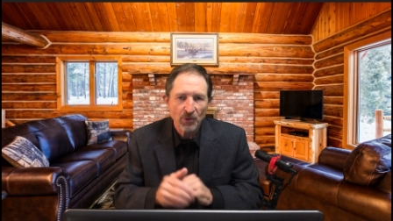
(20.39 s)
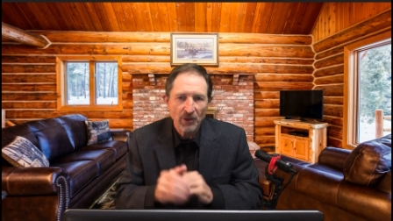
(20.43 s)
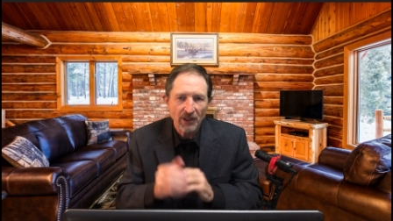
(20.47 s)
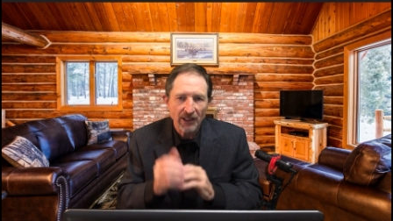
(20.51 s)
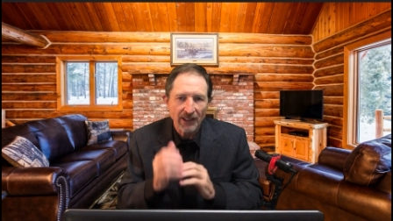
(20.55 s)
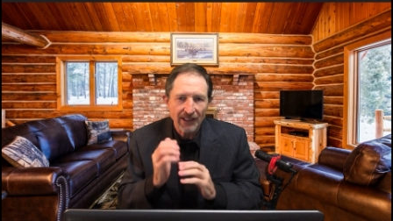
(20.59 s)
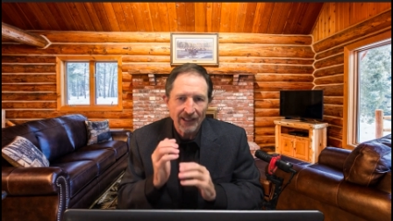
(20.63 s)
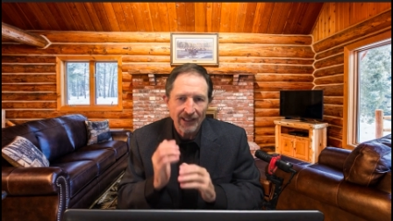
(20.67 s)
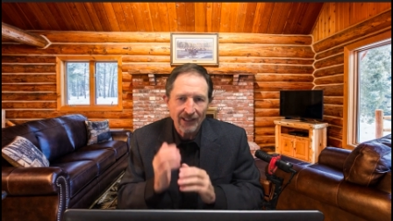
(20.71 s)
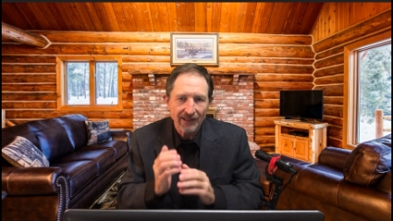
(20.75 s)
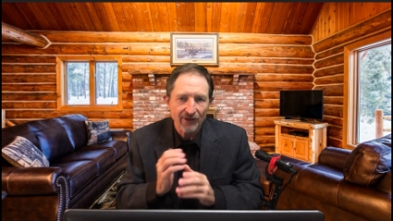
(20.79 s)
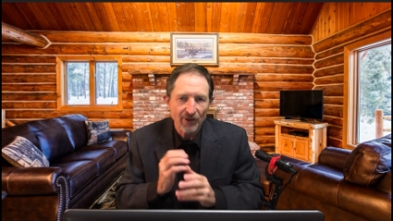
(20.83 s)
We're
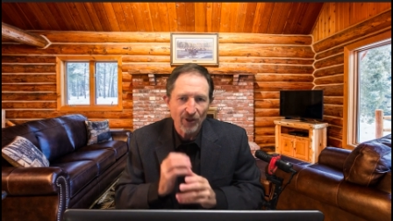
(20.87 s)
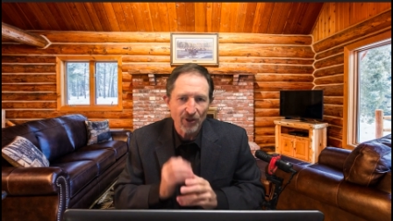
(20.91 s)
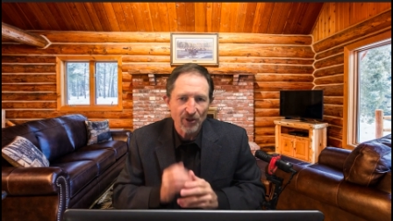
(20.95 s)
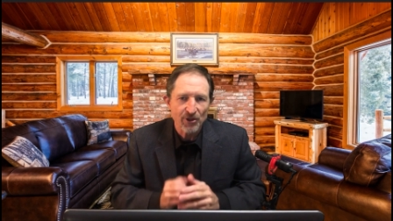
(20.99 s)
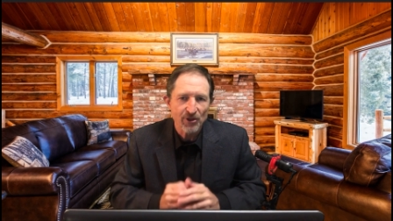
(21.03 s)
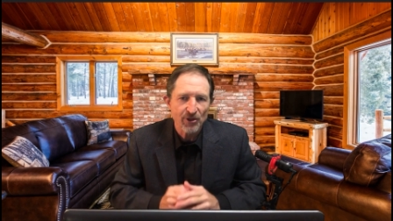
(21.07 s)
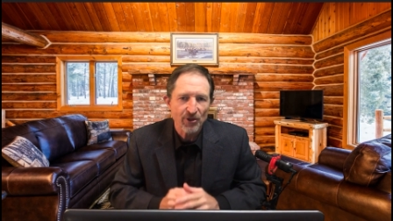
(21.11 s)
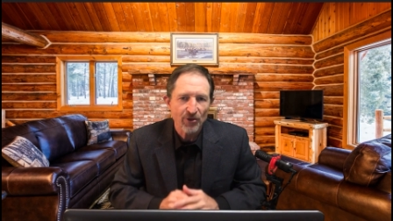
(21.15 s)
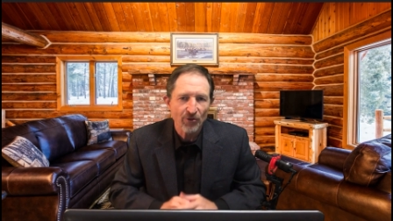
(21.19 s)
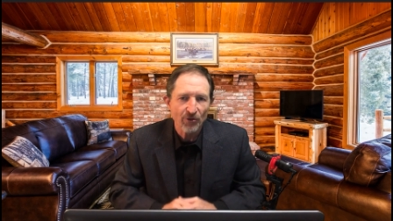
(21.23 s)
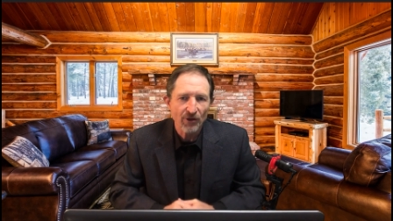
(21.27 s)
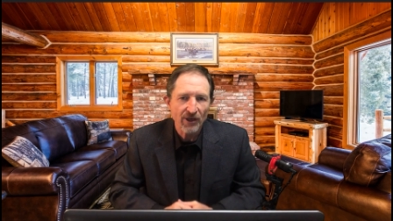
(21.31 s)
going to get
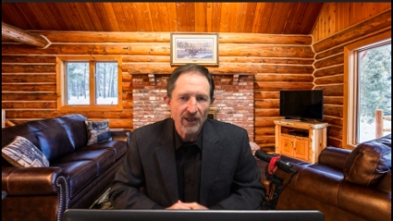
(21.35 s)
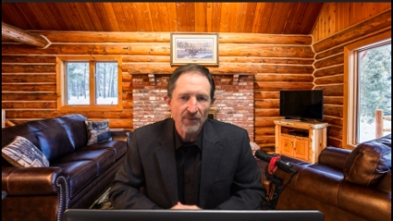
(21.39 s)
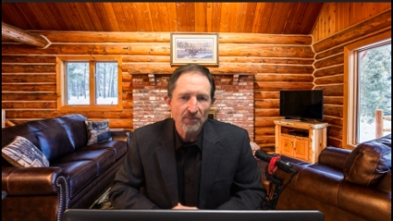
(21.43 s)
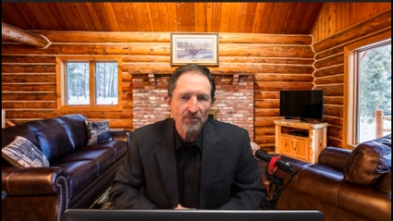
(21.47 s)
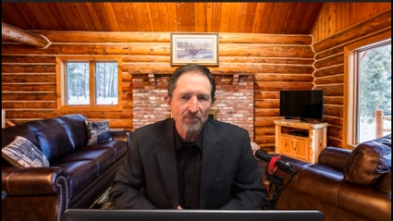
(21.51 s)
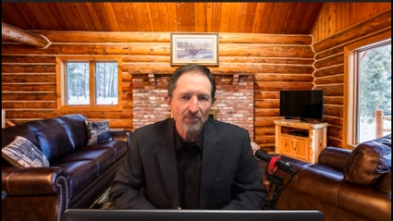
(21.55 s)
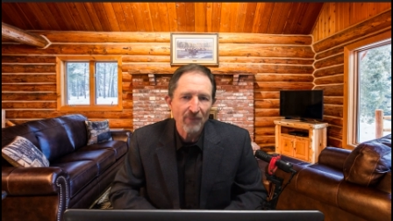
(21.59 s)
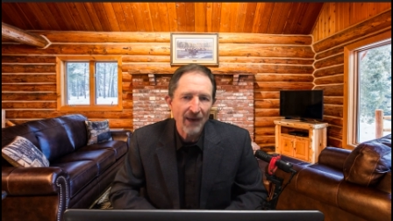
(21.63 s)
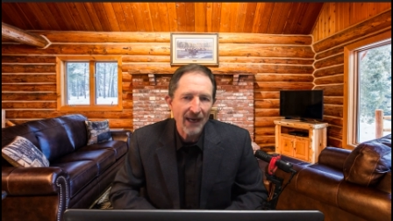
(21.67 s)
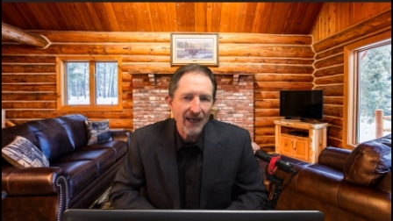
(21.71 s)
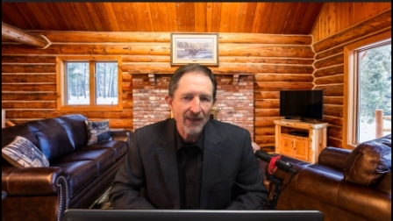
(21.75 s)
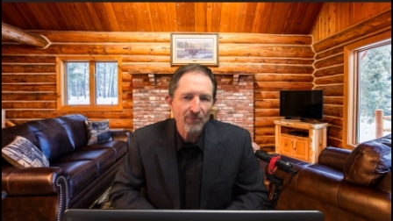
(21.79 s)
those three
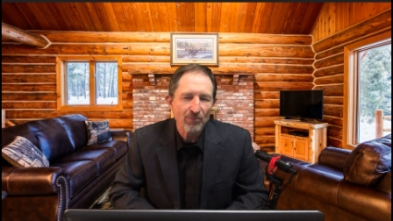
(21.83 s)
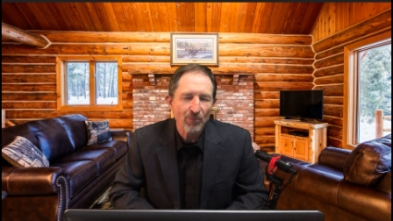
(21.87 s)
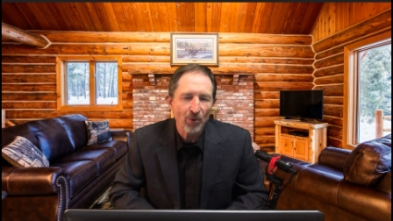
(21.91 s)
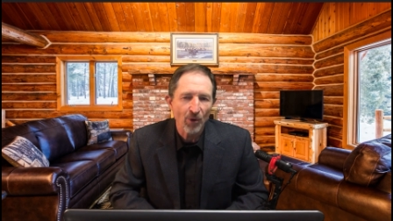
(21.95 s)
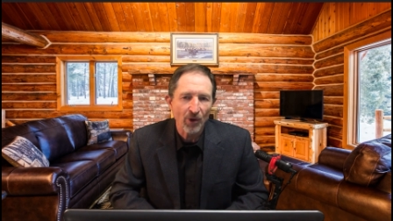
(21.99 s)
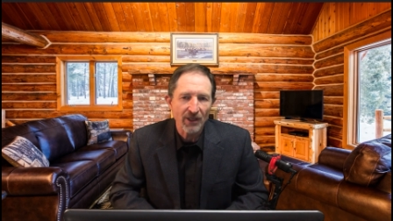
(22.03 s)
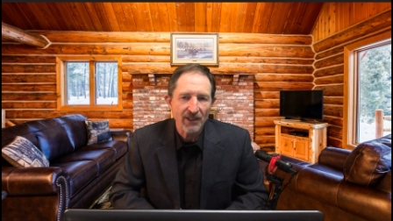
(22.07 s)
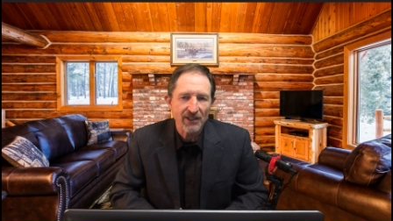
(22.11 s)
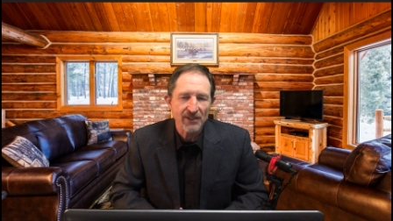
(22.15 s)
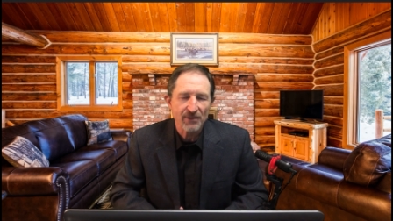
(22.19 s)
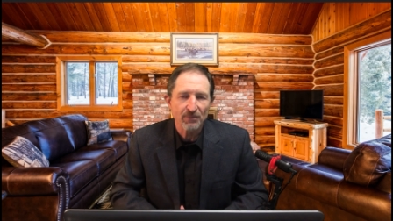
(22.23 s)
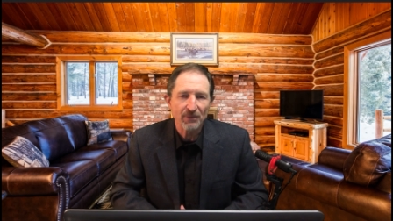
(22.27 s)
main
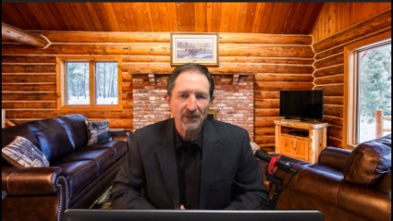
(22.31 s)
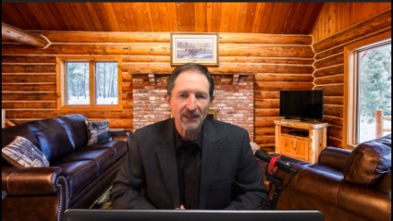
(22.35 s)
points.